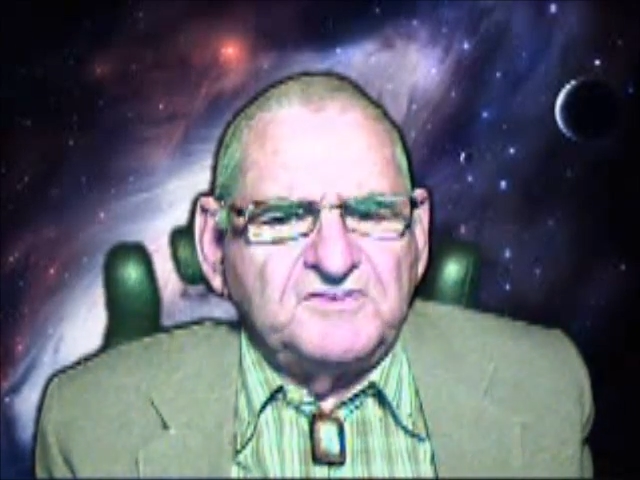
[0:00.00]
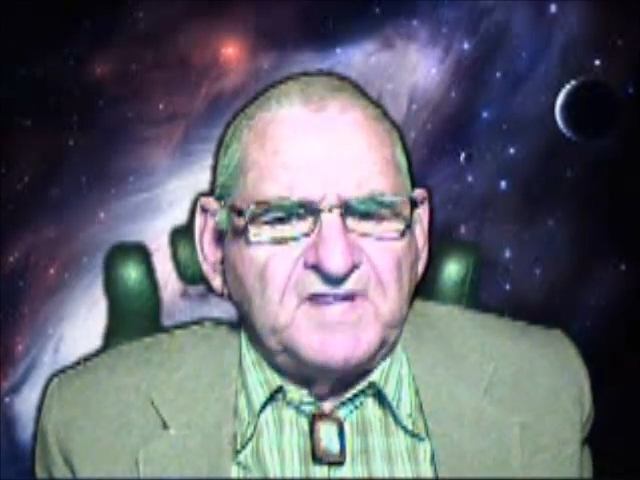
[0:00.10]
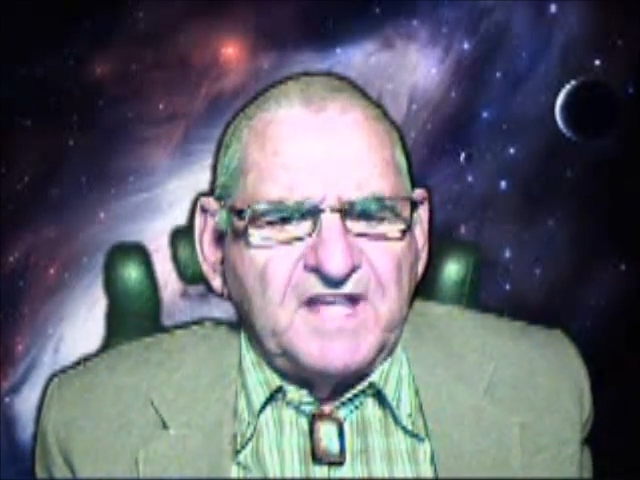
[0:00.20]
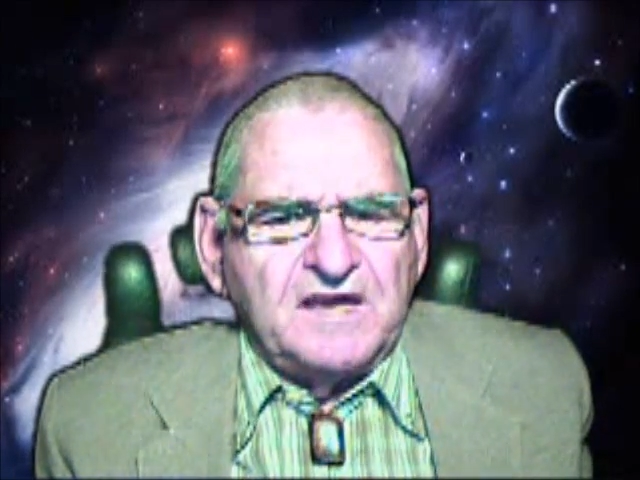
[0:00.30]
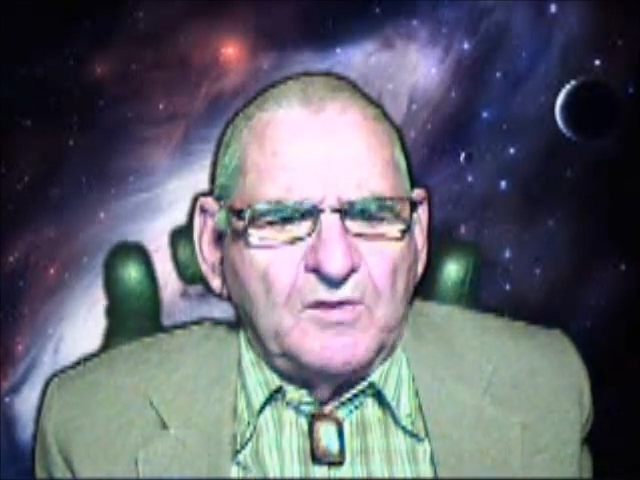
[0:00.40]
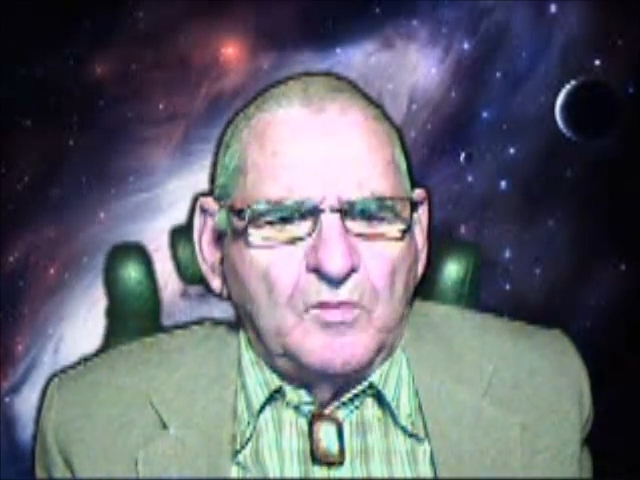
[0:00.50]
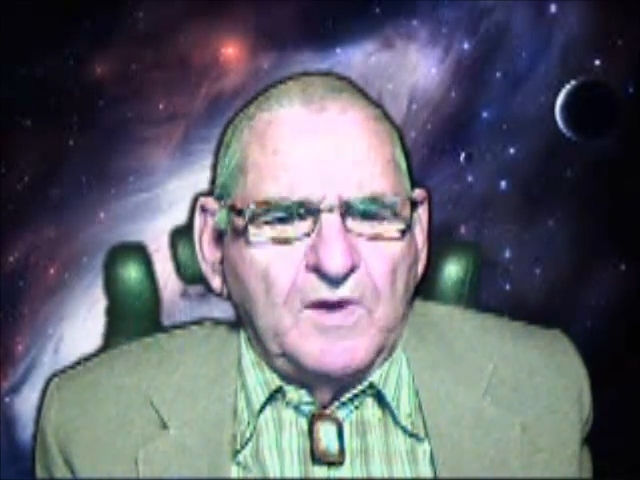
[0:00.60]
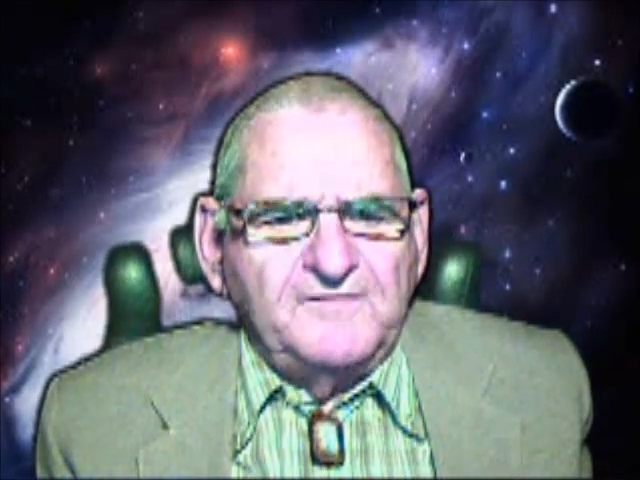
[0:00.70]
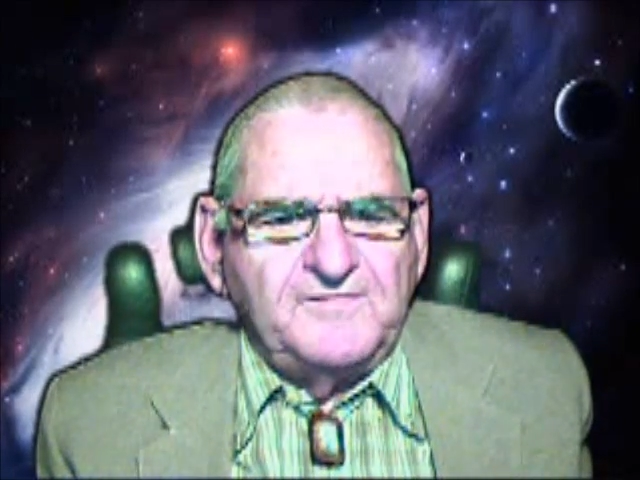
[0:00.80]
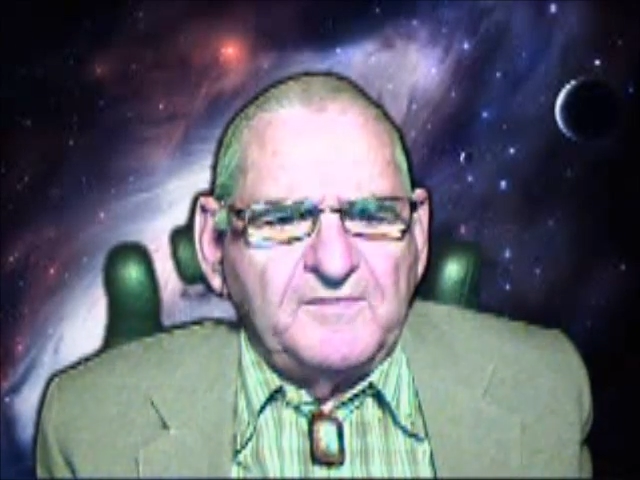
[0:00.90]
take
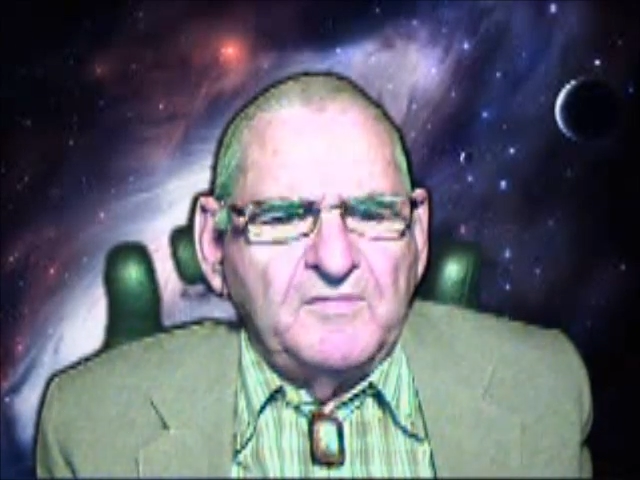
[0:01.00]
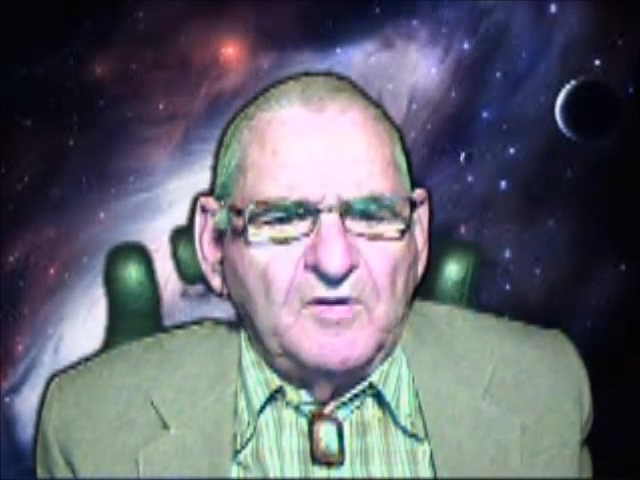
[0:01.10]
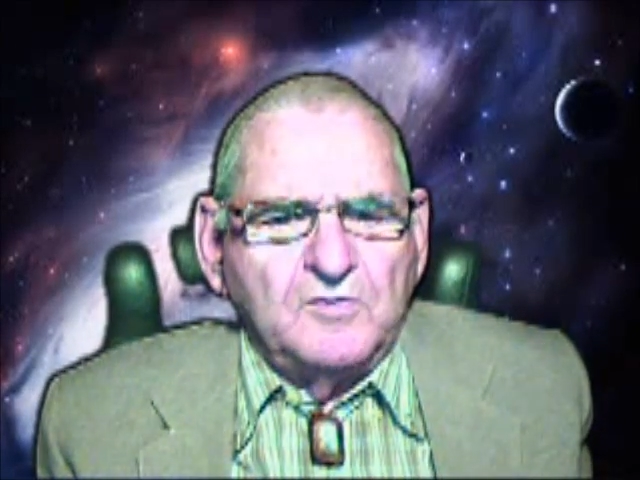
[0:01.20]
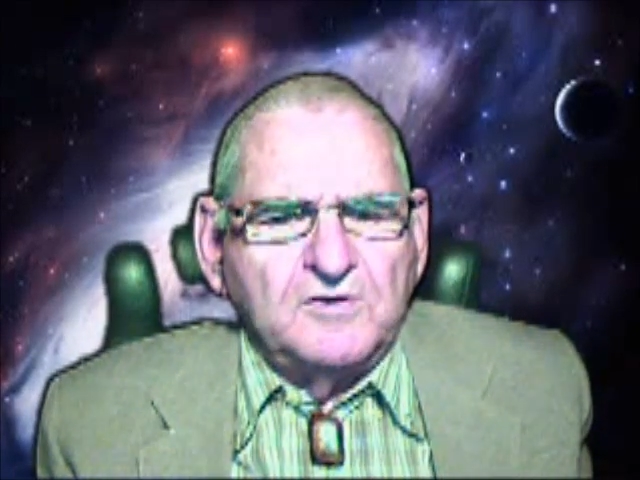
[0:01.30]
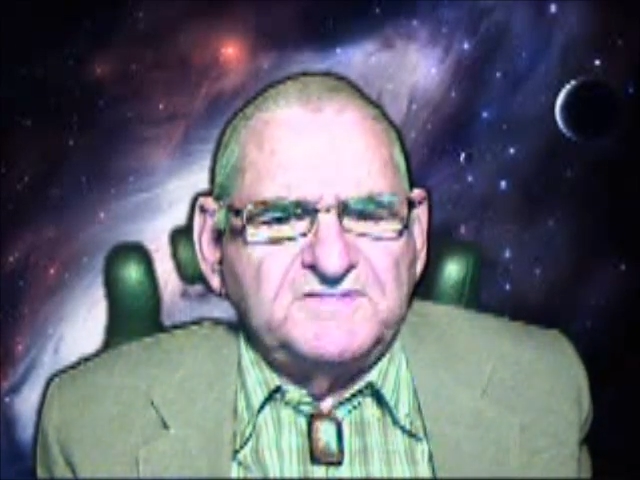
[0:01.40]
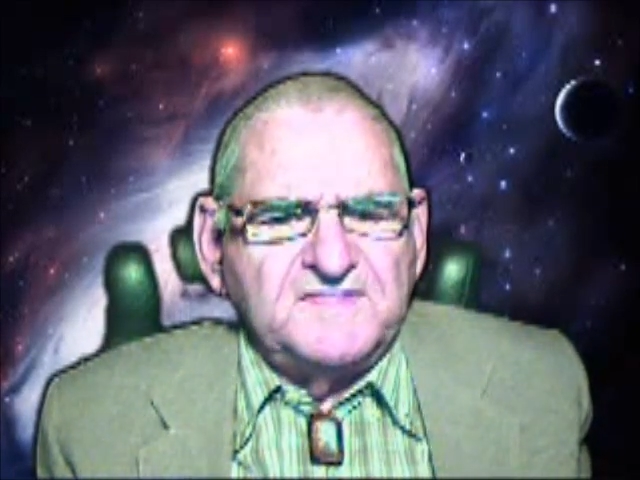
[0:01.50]
away from the words of